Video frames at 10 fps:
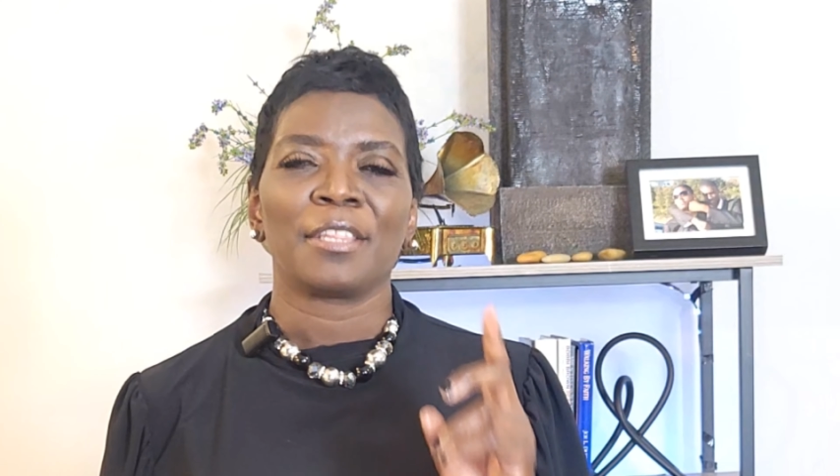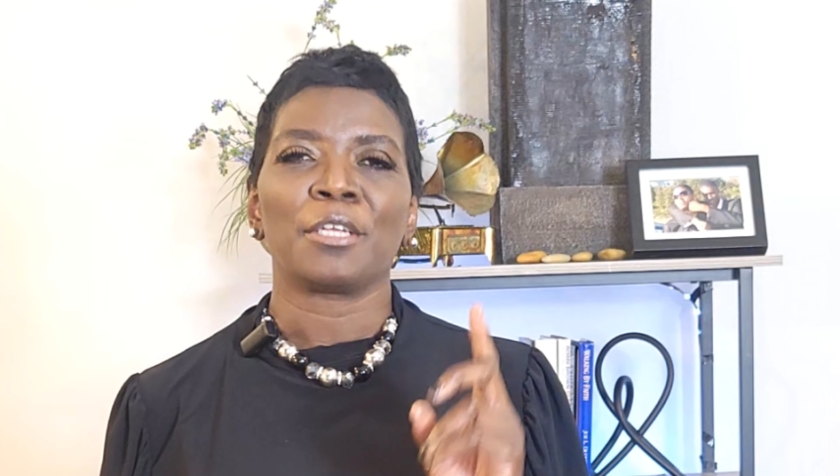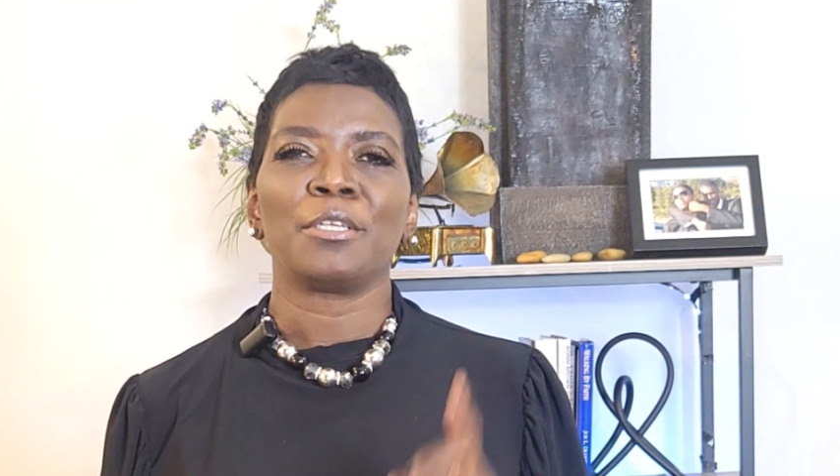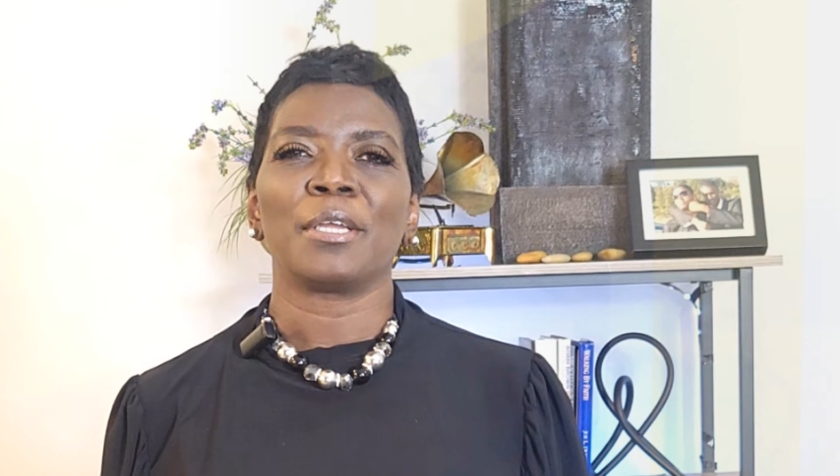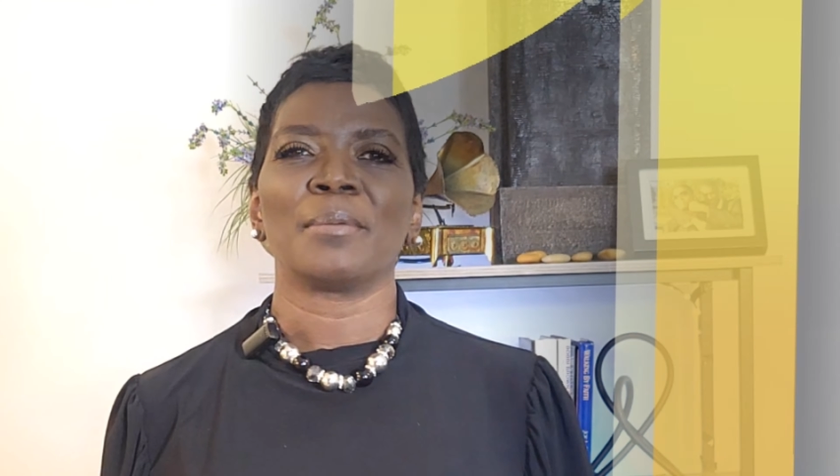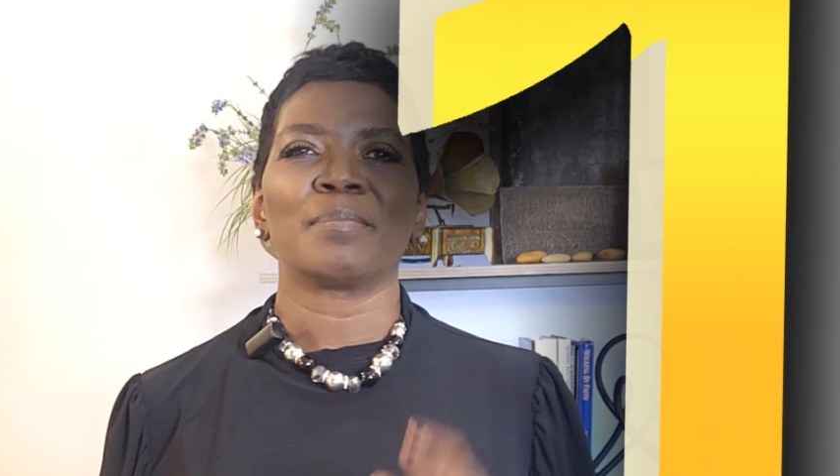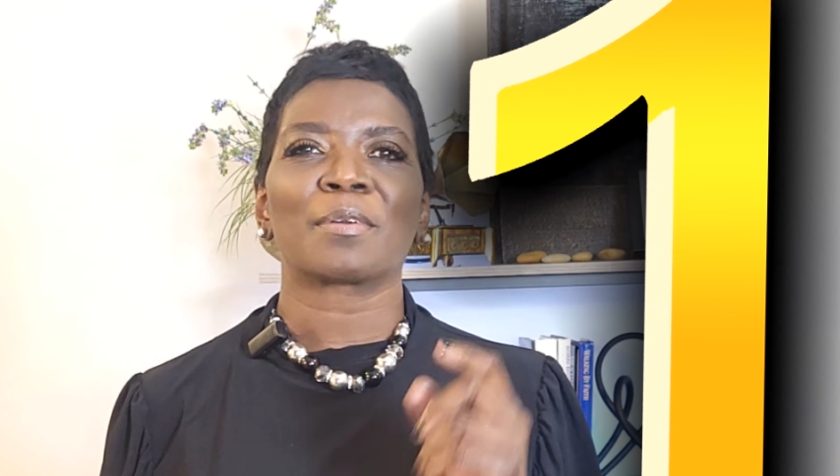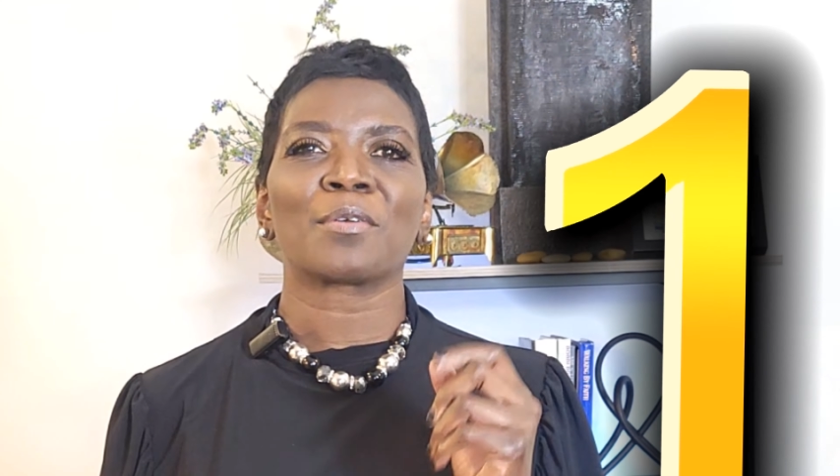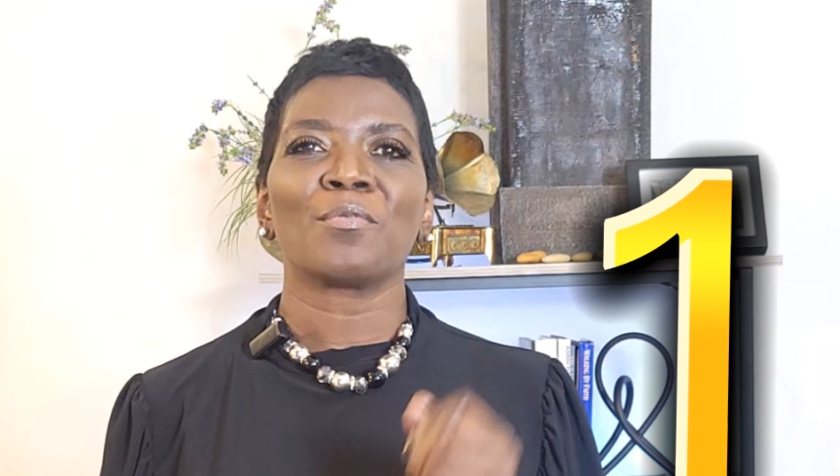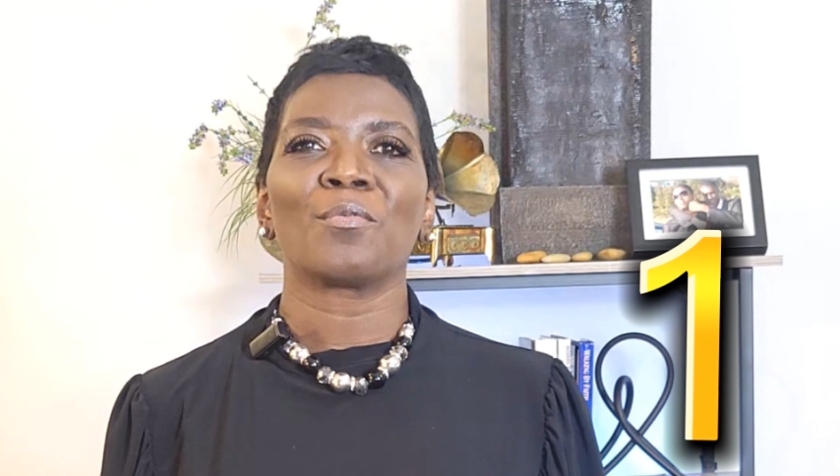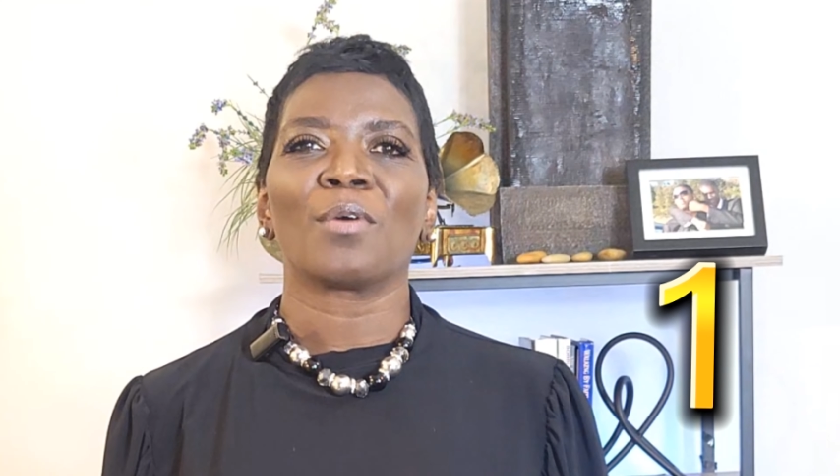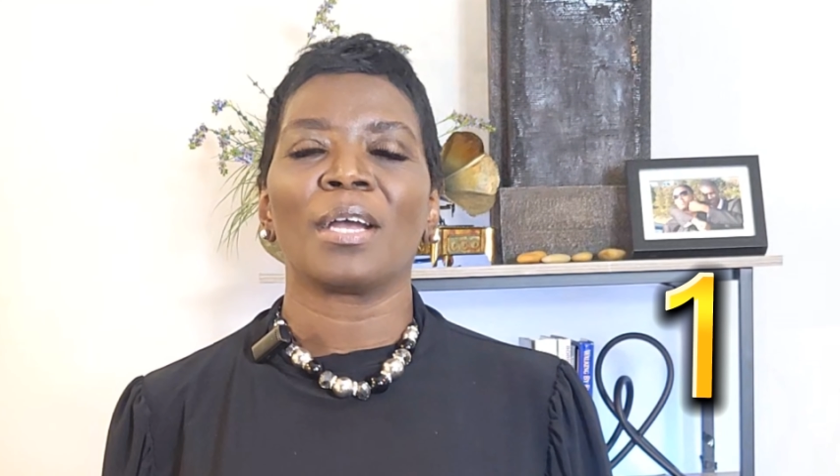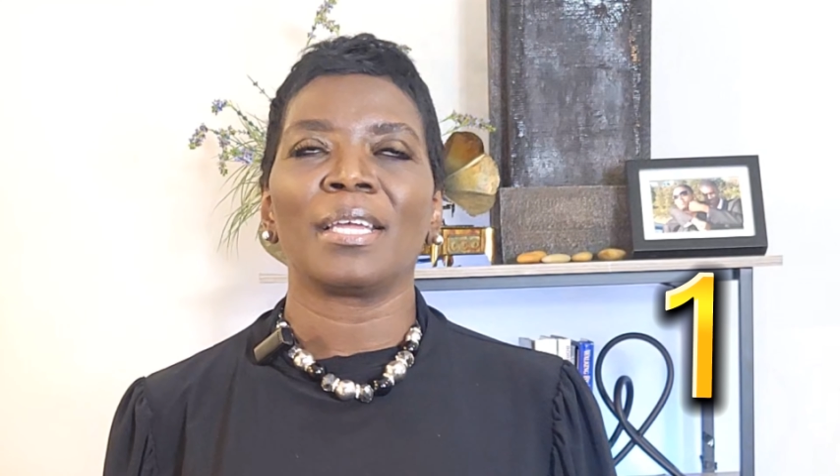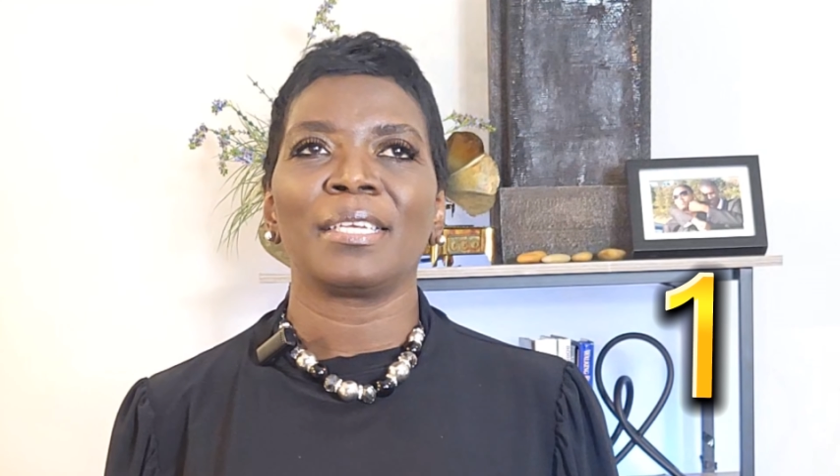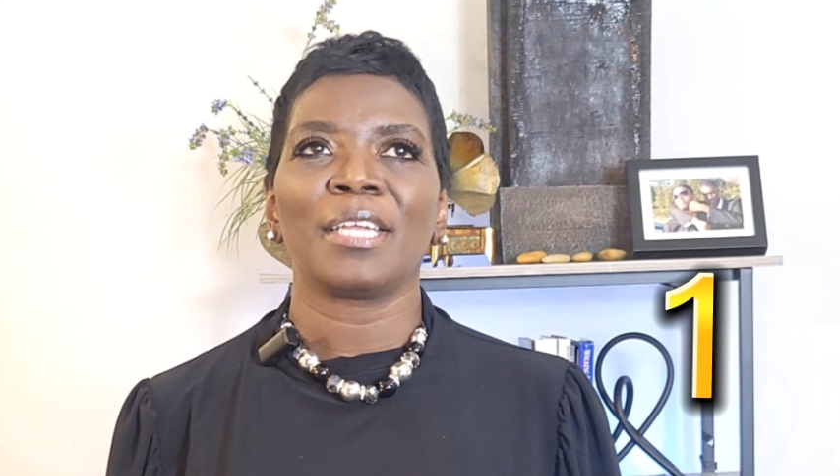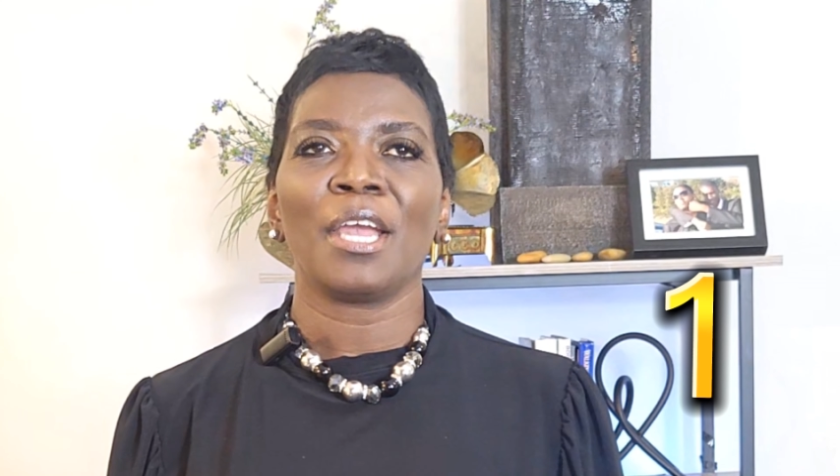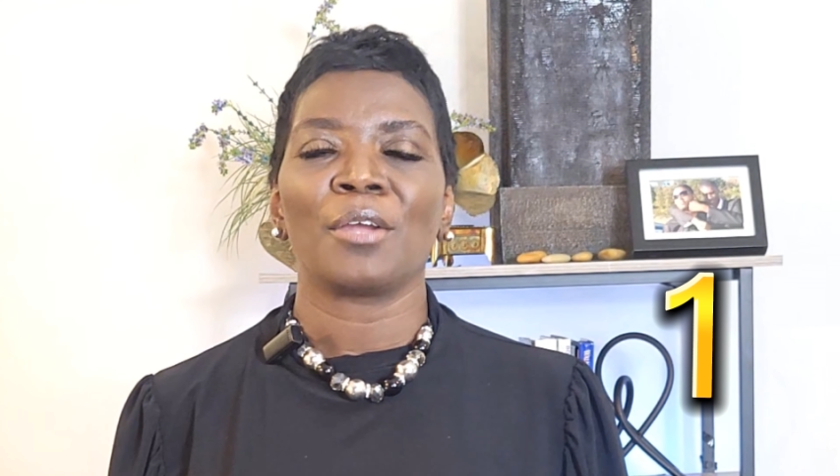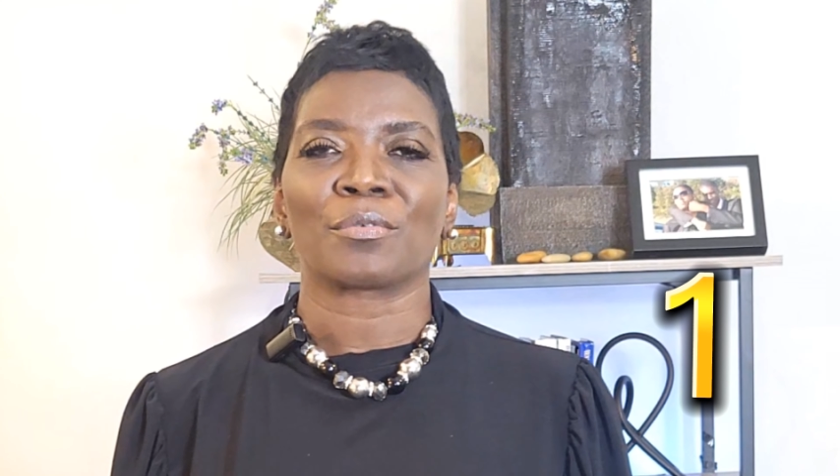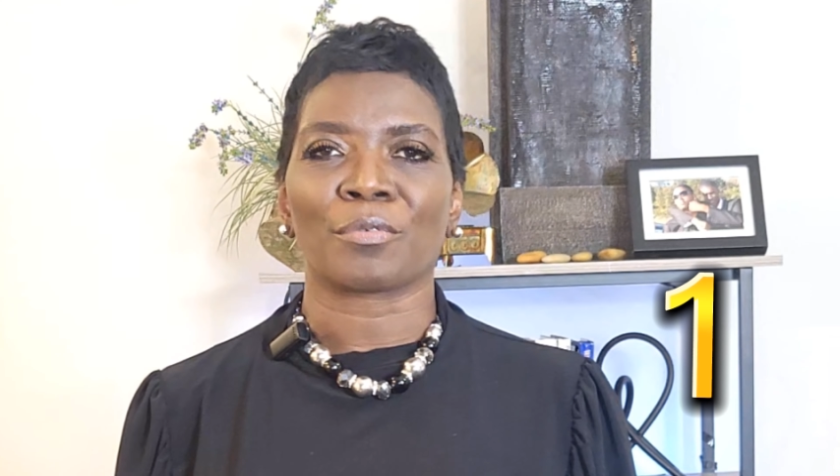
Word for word: the number one